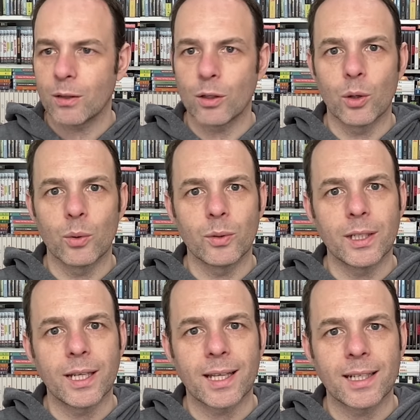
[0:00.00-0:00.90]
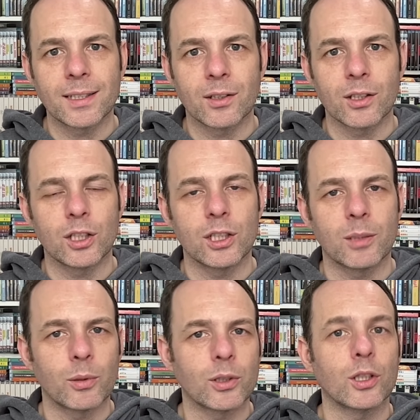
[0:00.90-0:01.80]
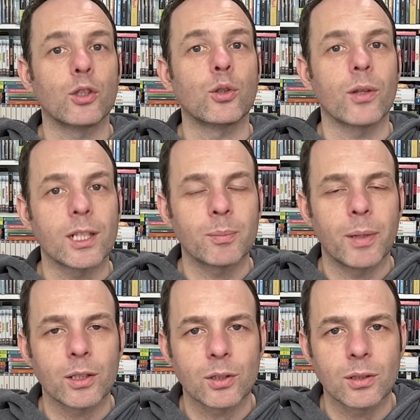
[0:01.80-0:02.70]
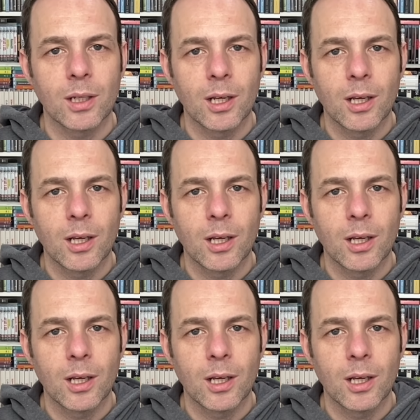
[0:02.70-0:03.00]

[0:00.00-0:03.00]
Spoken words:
Now, you get the idea that she's supposed to shoot this person,